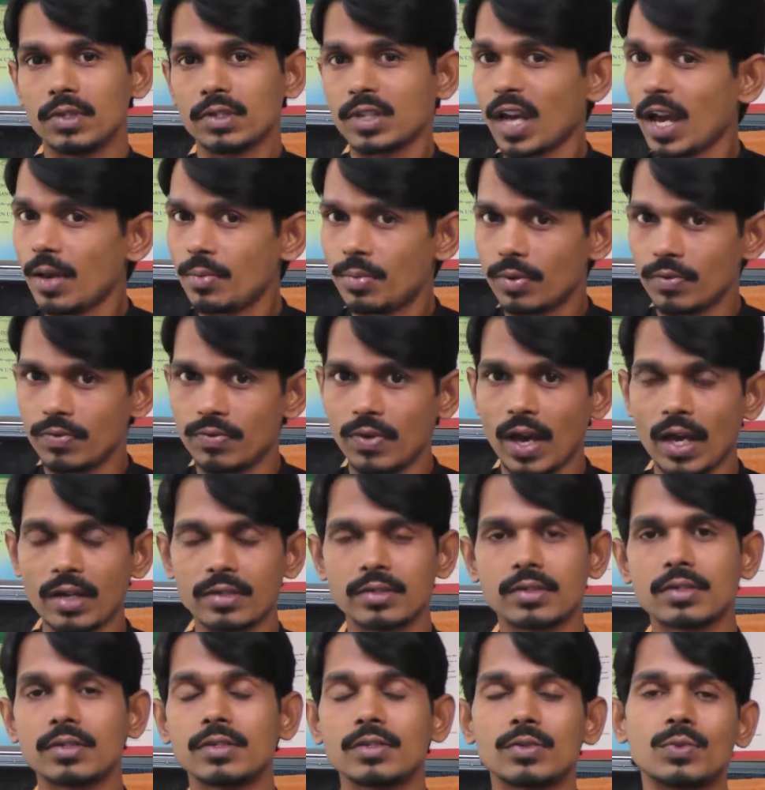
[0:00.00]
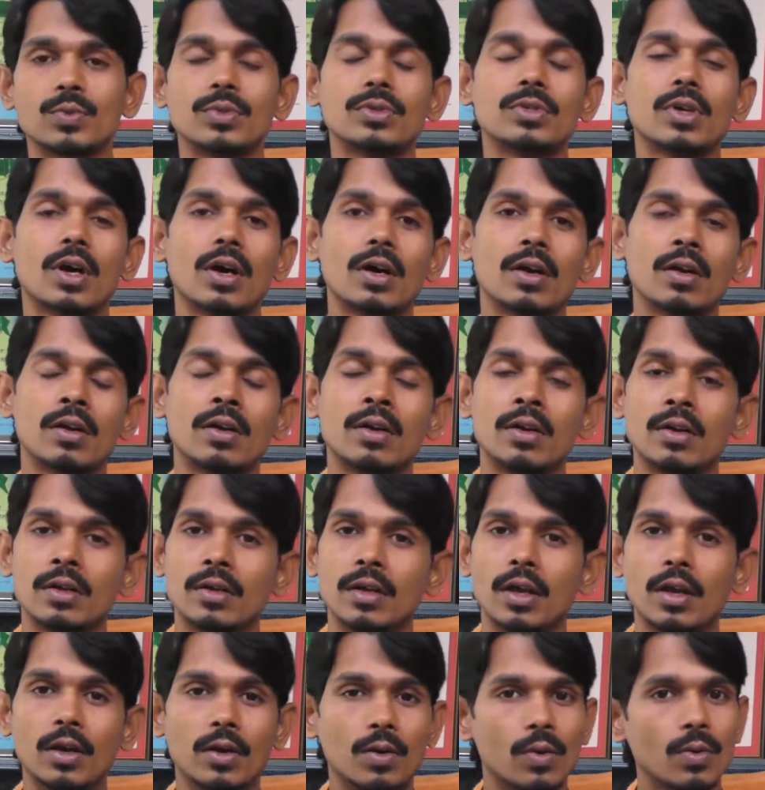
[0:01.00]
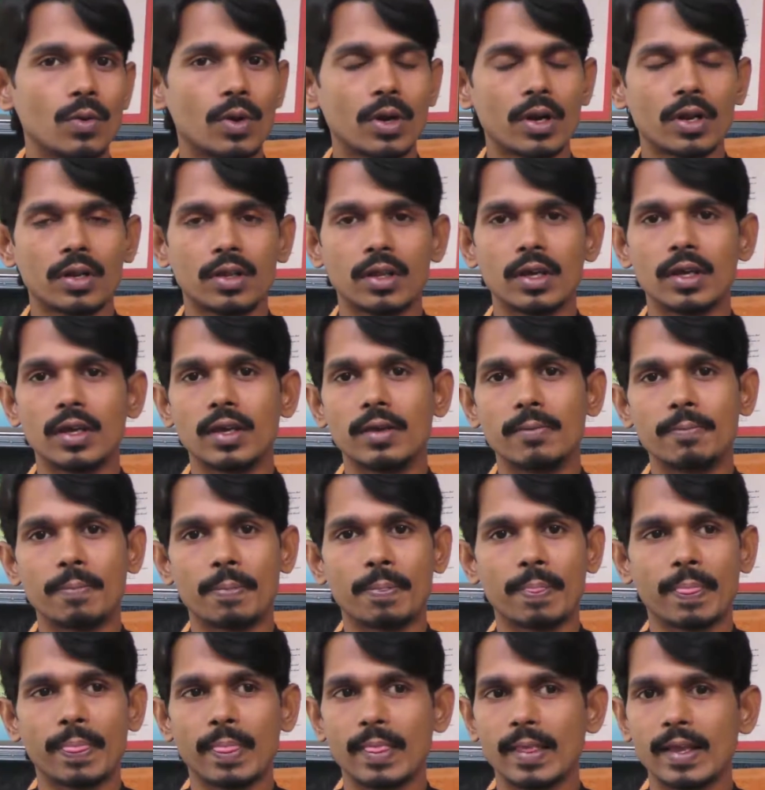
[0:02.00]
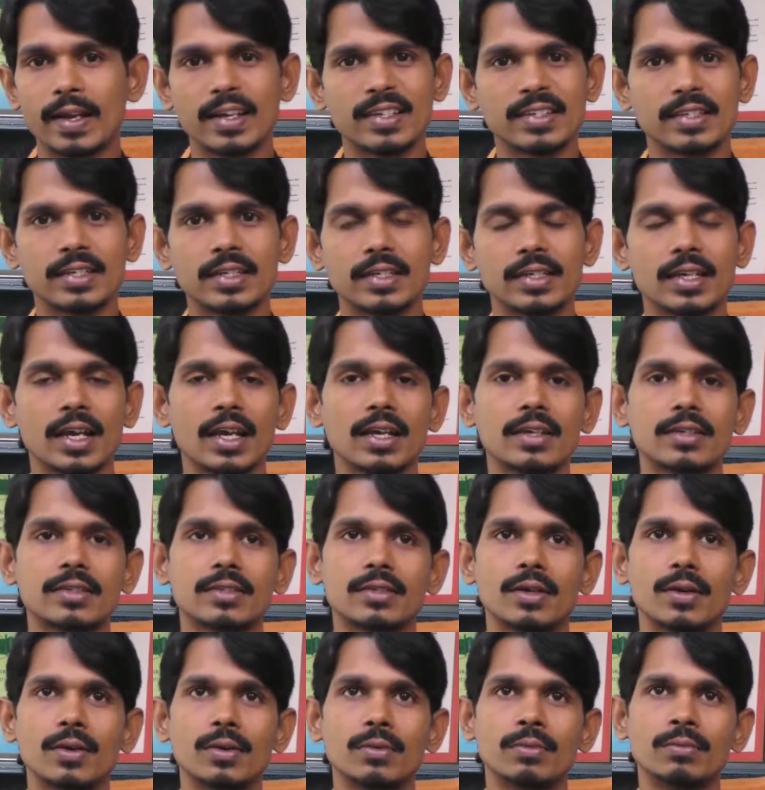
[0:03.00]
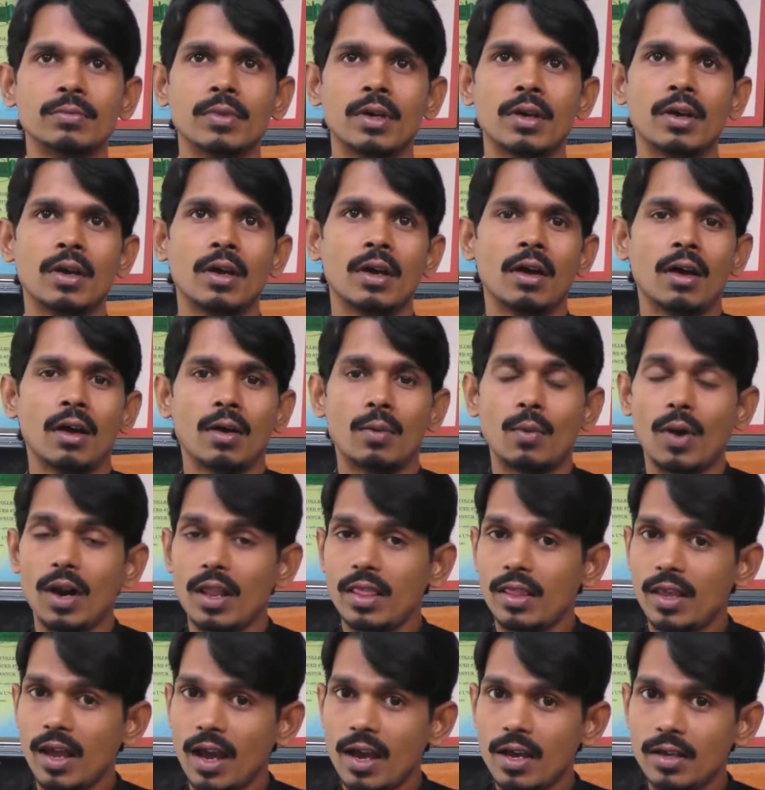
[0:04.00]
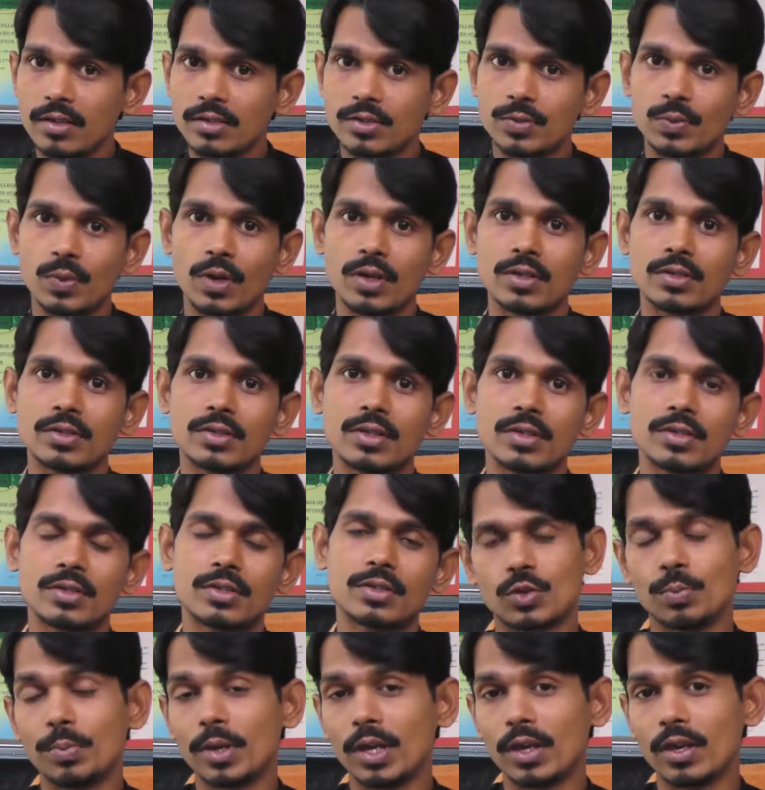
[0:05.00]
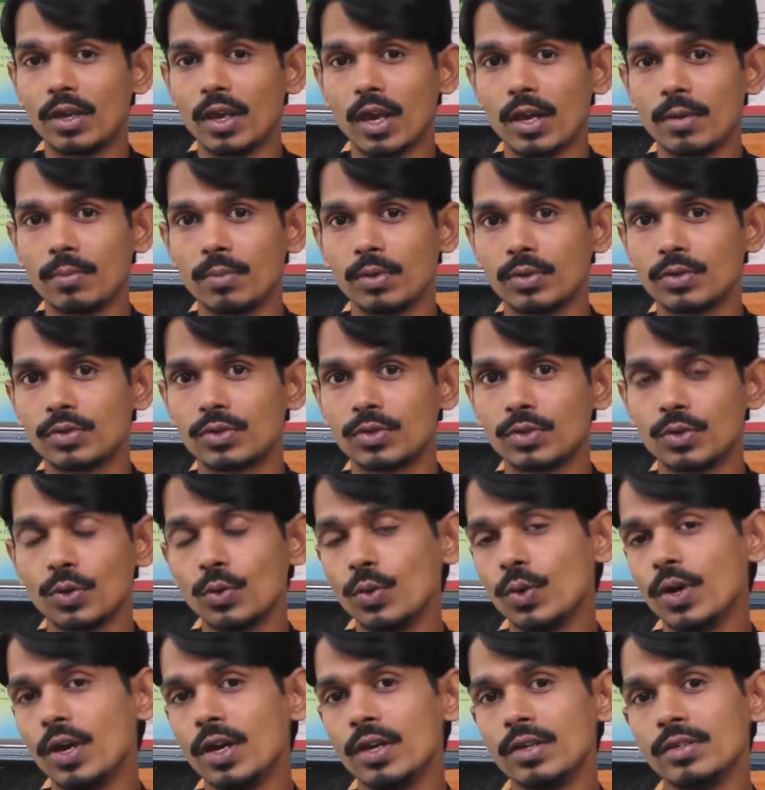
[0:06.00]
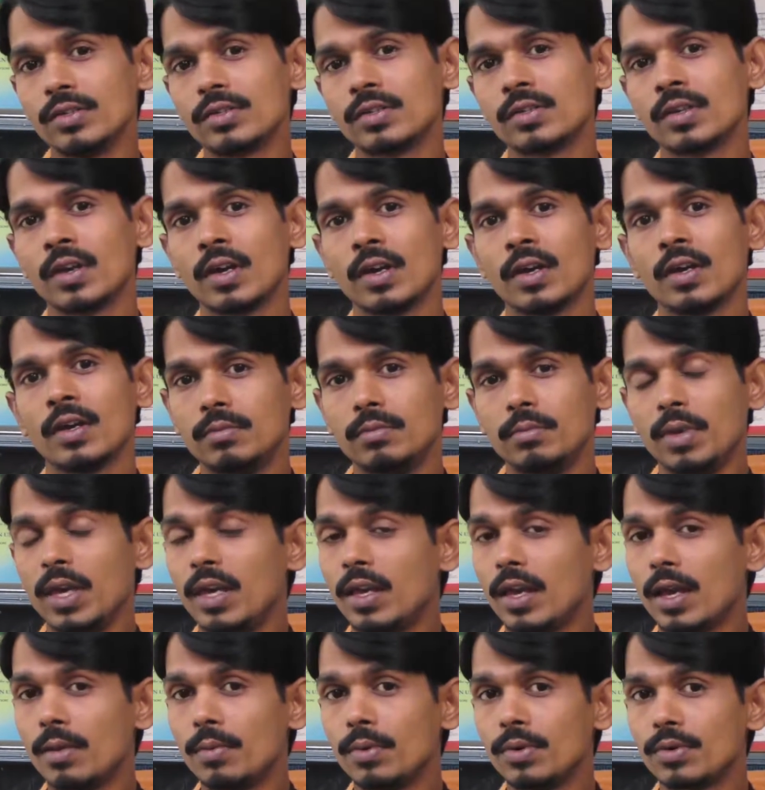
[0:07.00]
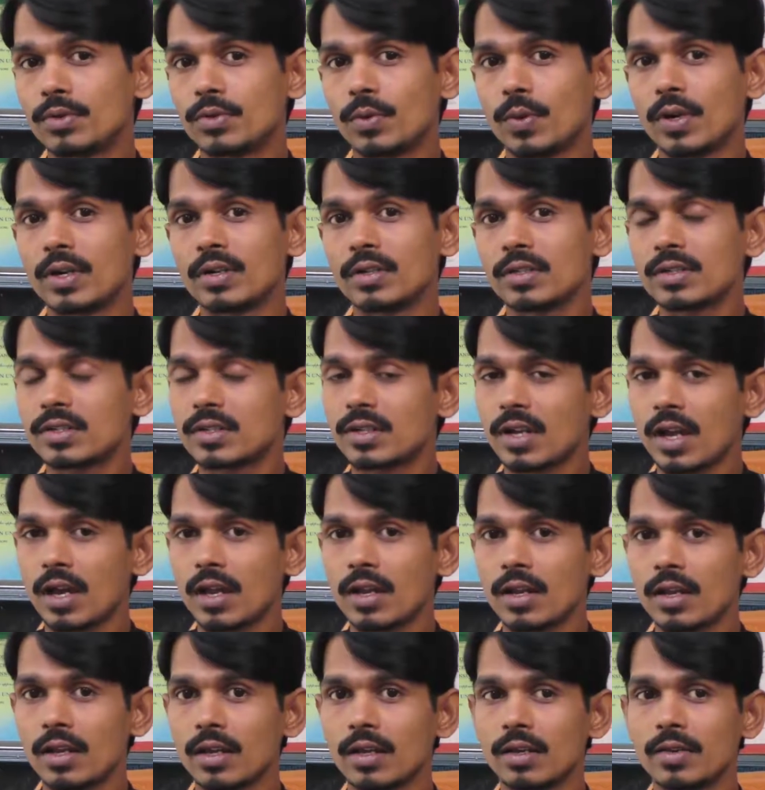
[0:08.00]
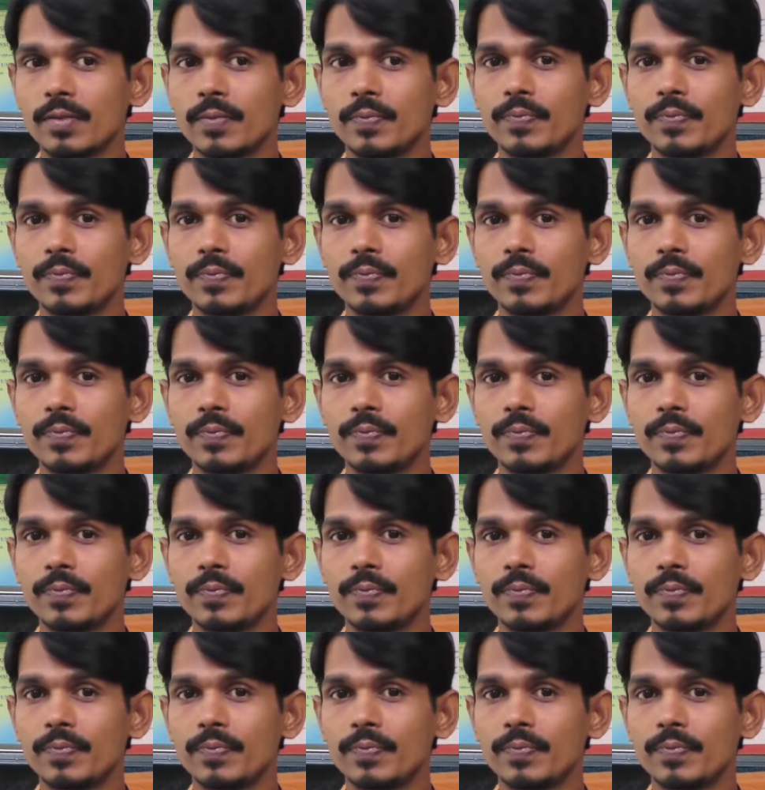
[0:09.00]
type of accents which are included in the listening test. So what the IELTS wants us to be able to do is being able to understand,